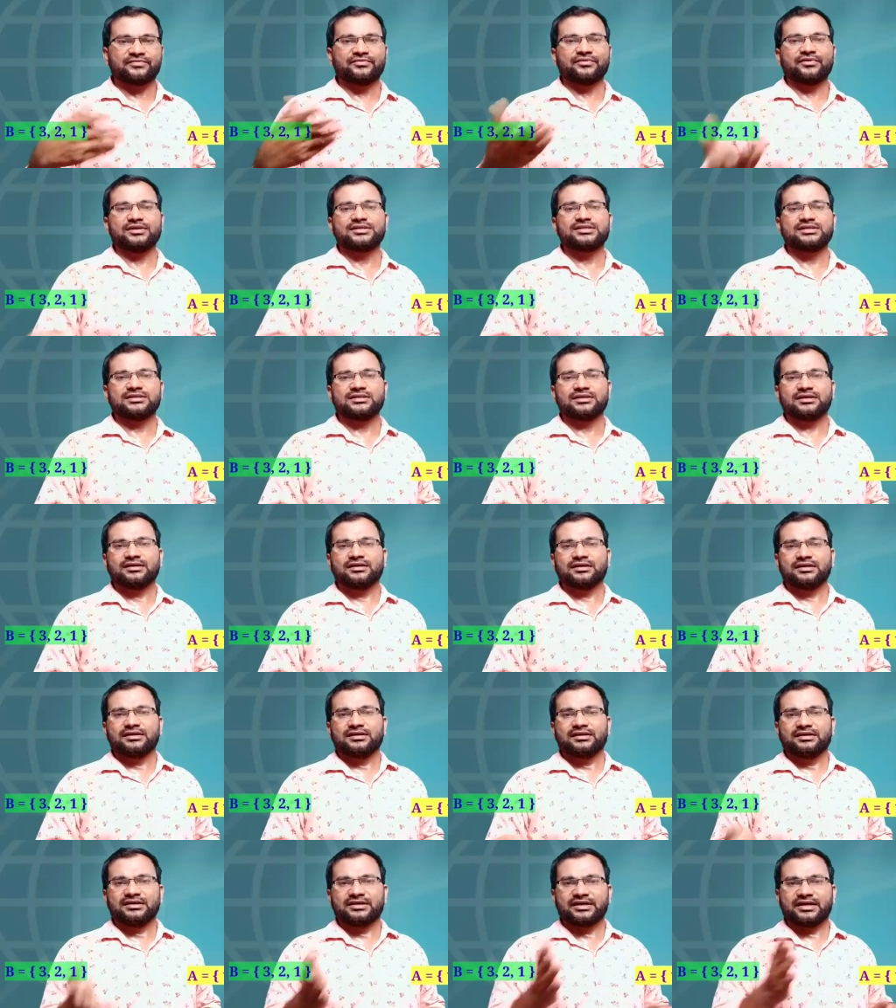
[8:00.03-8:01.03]
suppose
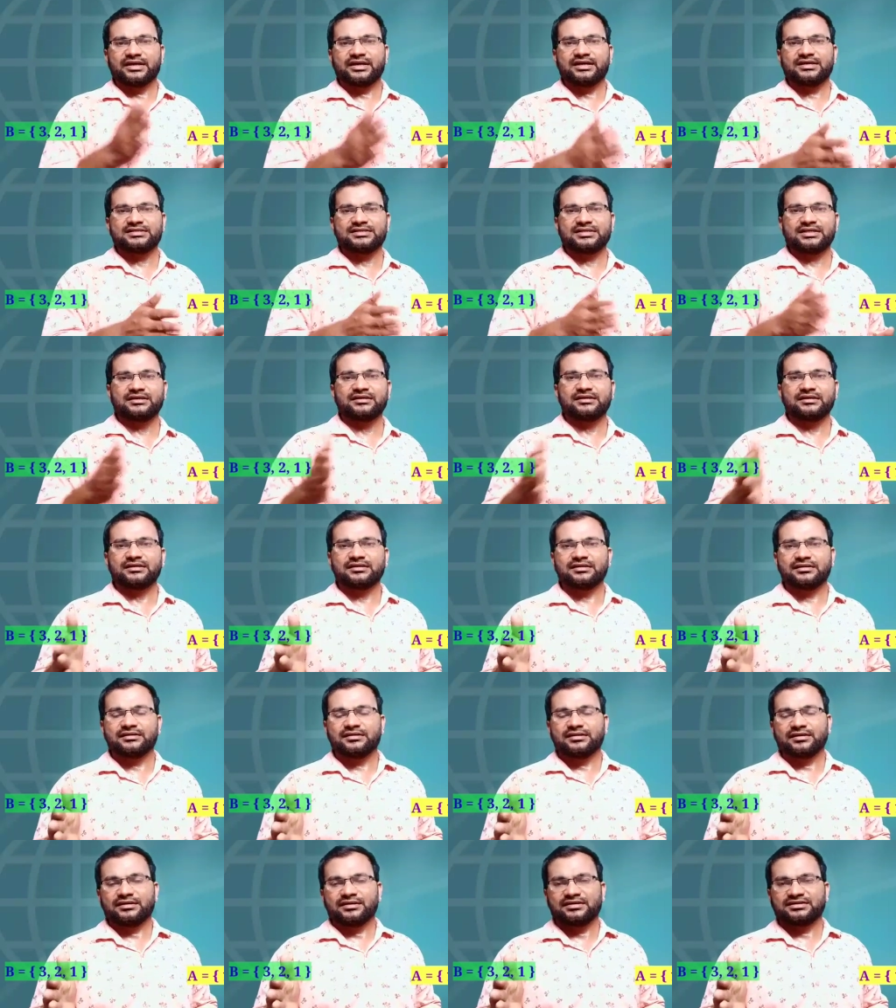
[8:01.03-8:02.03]
A is in
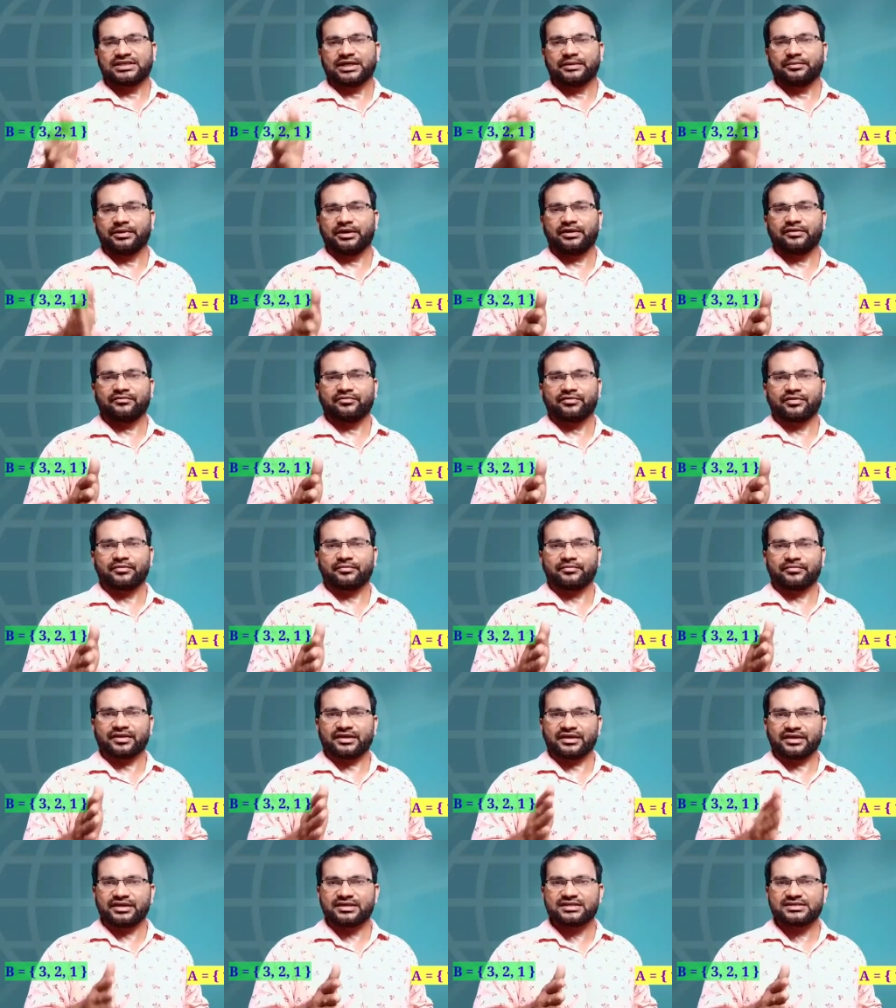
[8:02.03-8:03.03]
set builder form
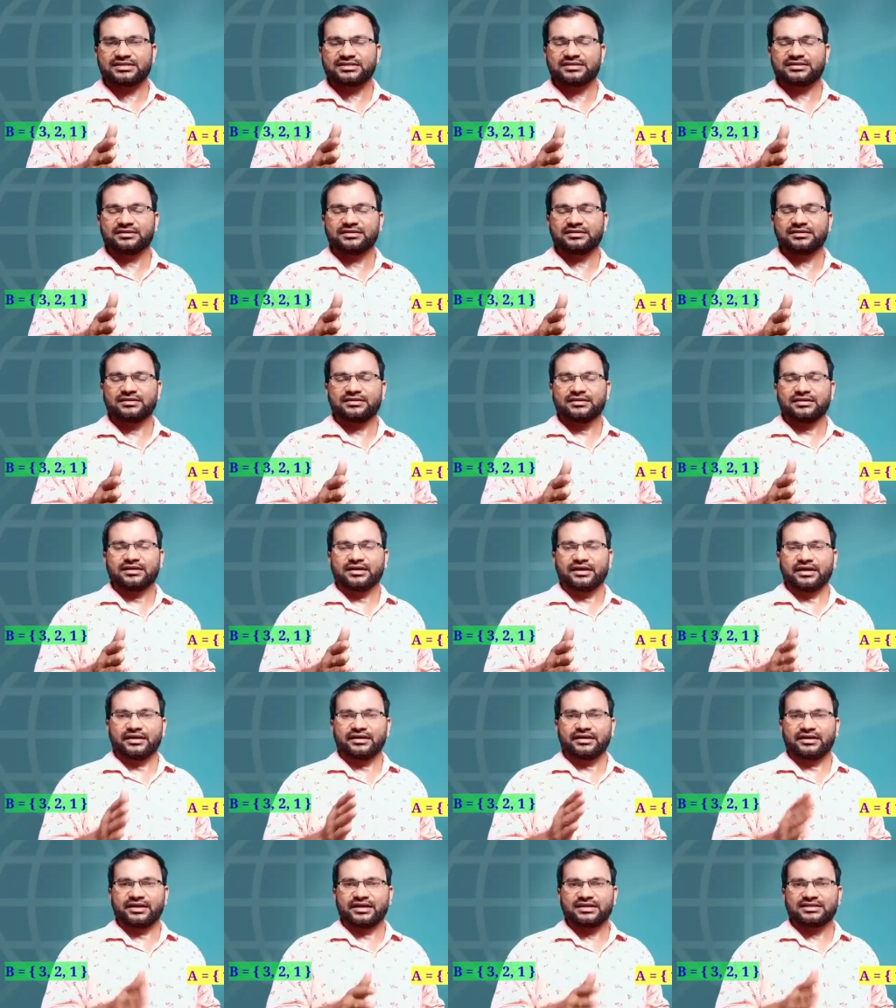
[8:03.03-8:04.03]
is,
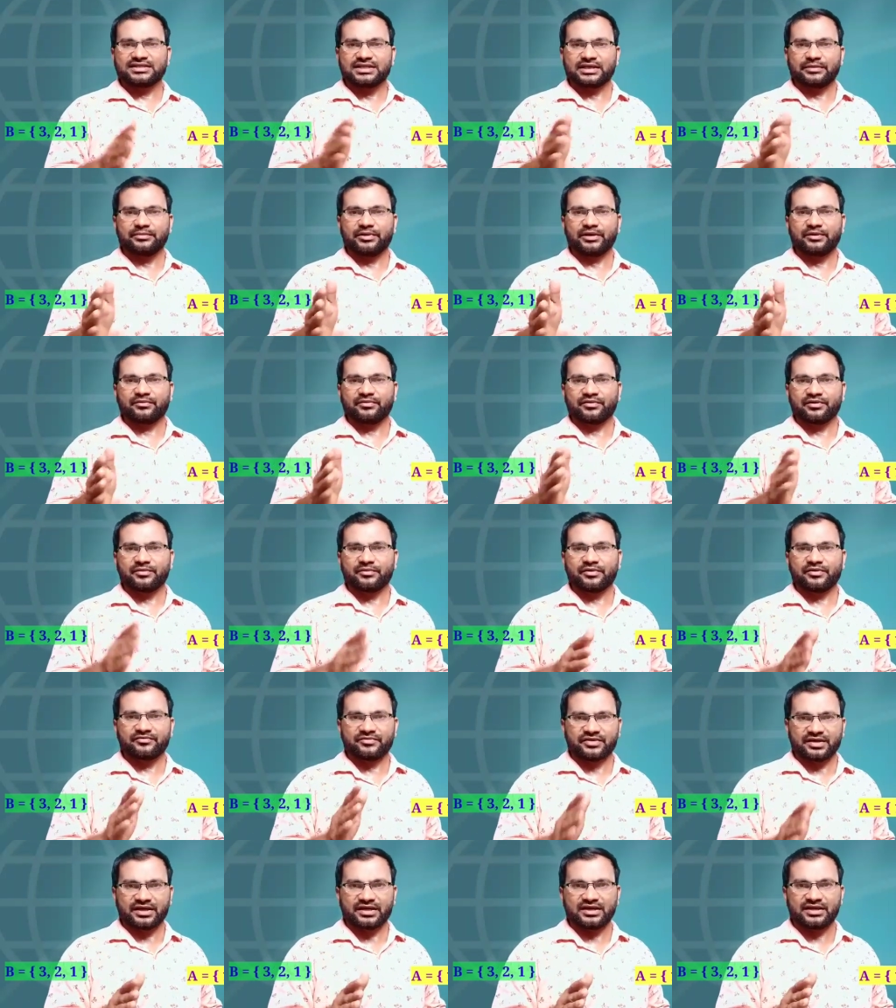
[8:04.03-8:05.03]
I take set builder form
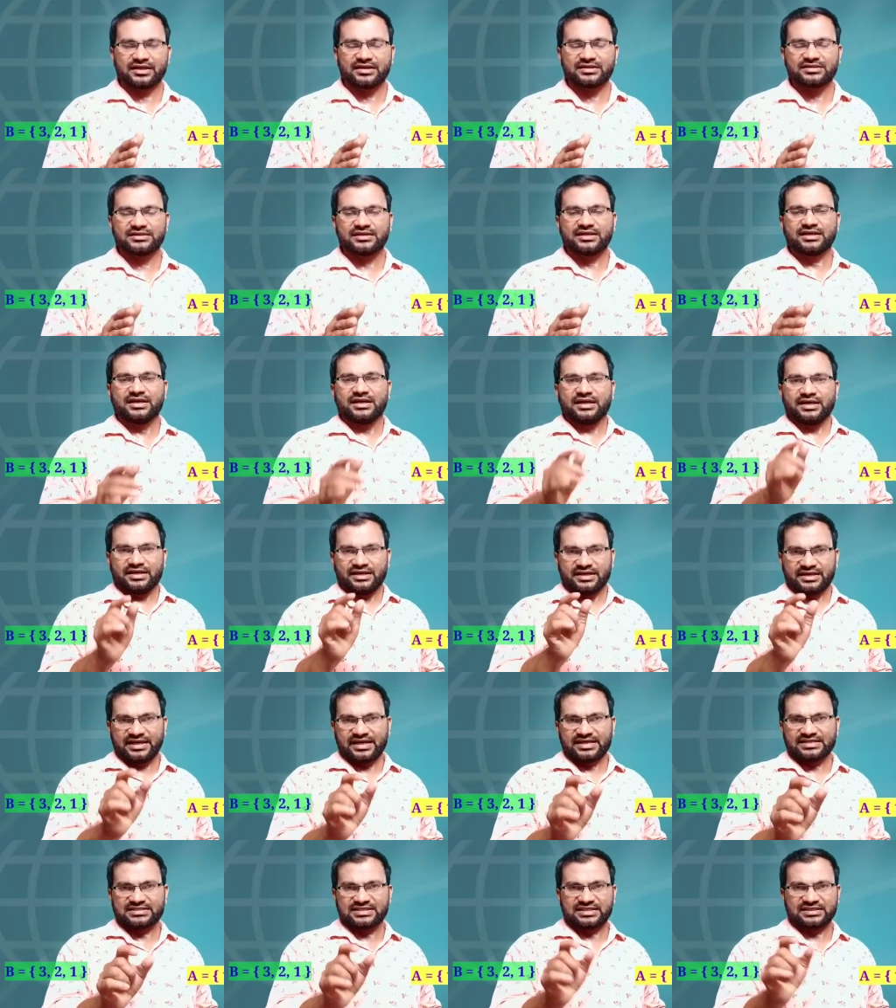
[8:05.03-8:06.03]
of A is
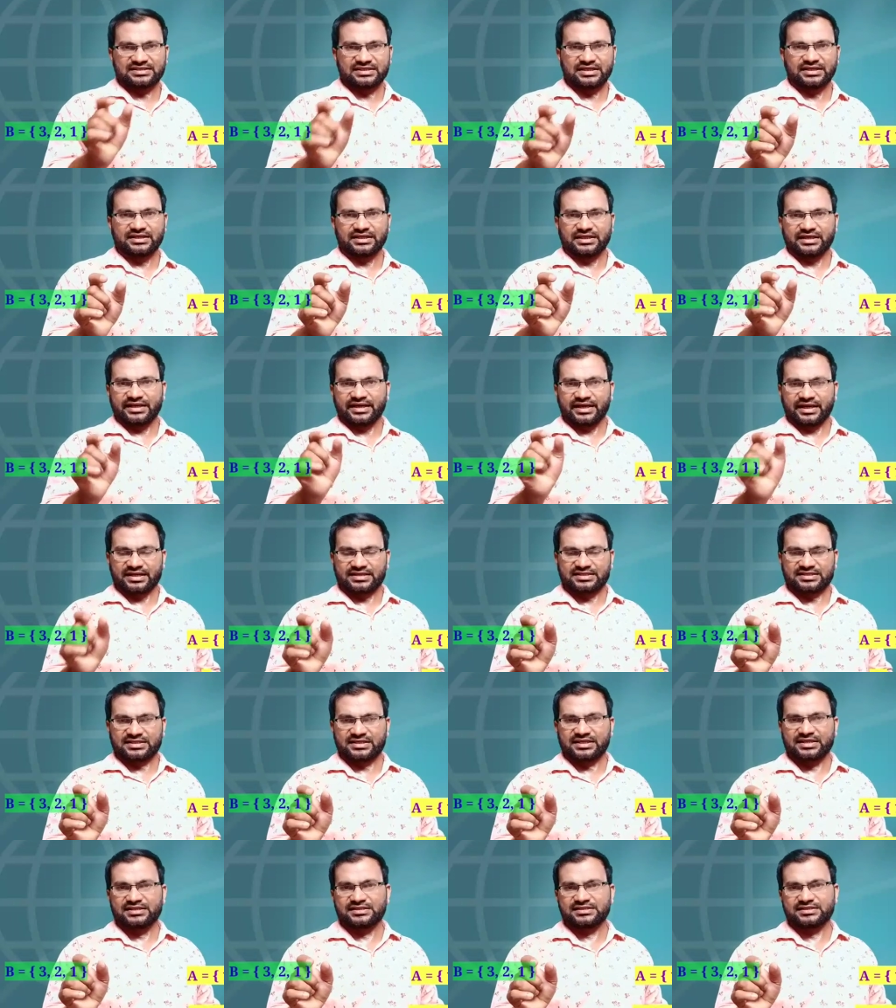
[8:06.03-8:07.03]
X such that
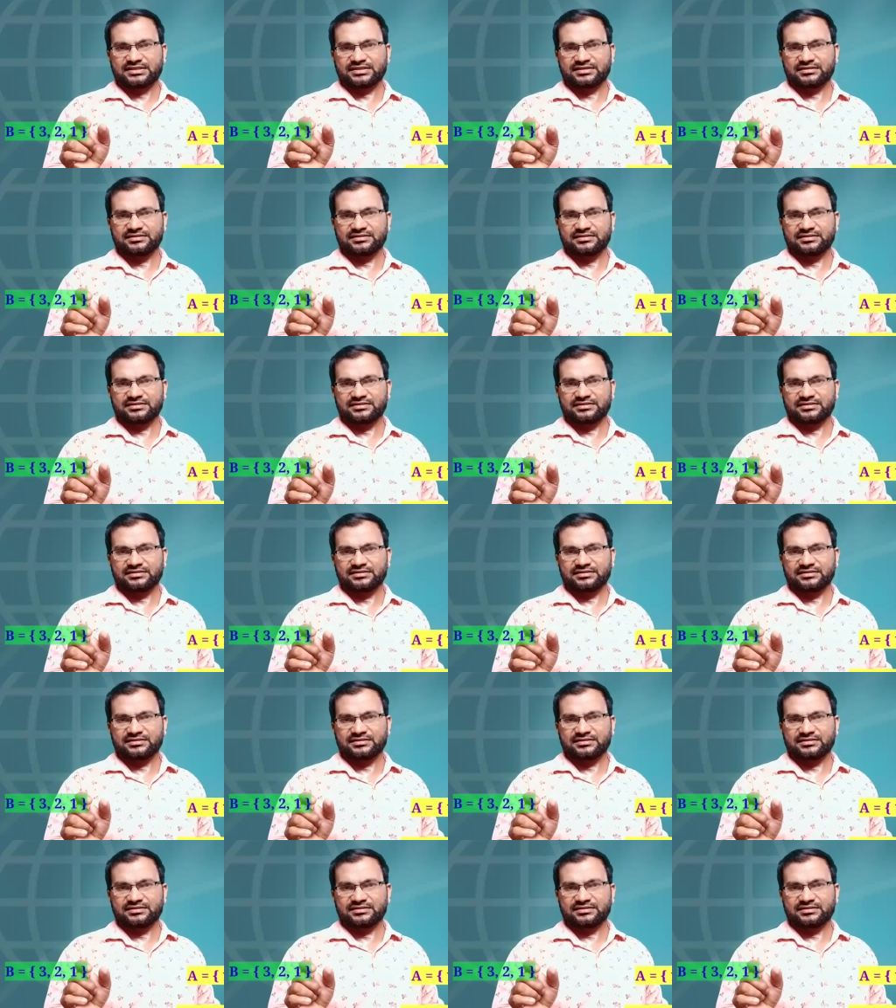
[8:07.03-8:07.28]
X is